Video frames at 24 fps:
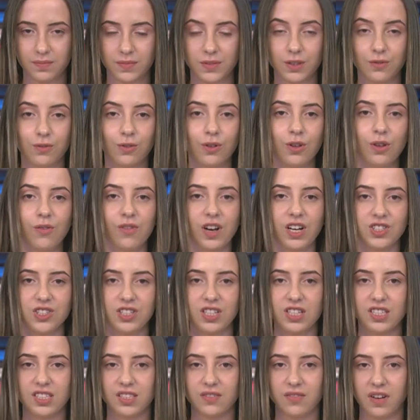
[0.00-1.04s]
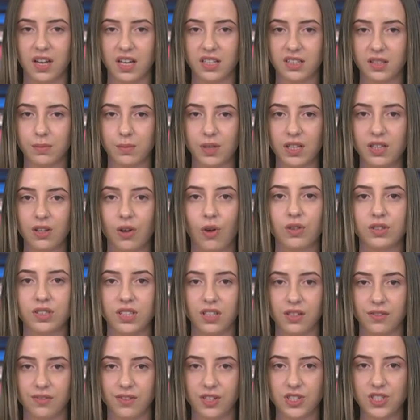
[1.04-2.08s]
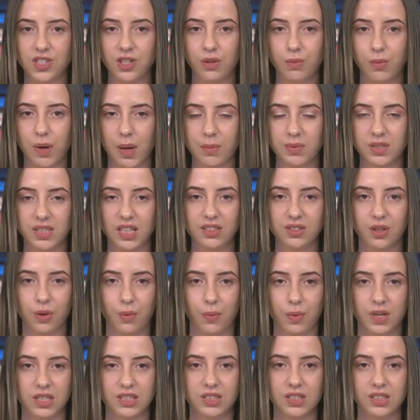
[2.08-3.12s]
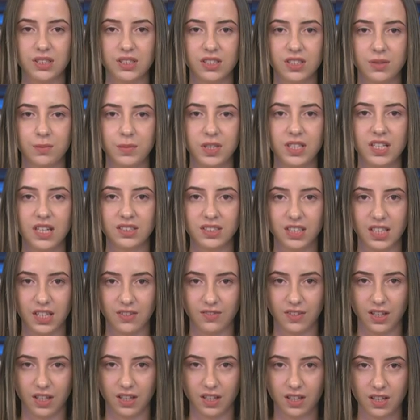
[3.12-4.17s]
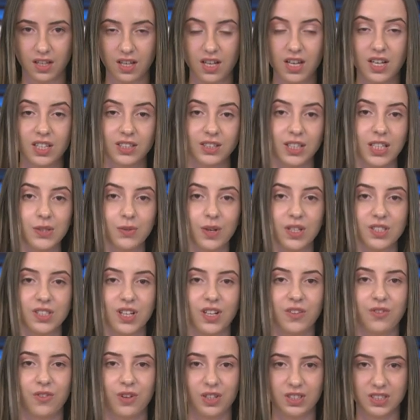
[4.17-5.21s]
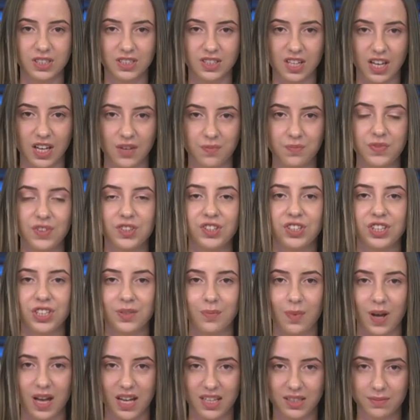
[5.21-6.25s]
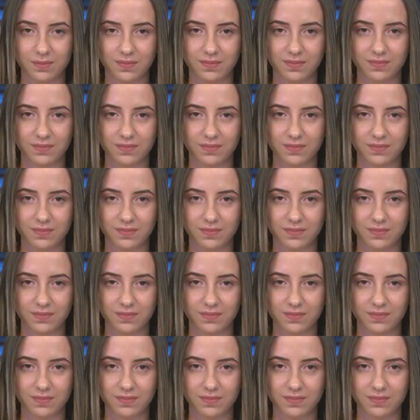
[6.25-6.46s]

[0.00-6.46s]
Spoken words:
The full version is available on the official website of Western Armenia TV. This was all for today. Goodbye.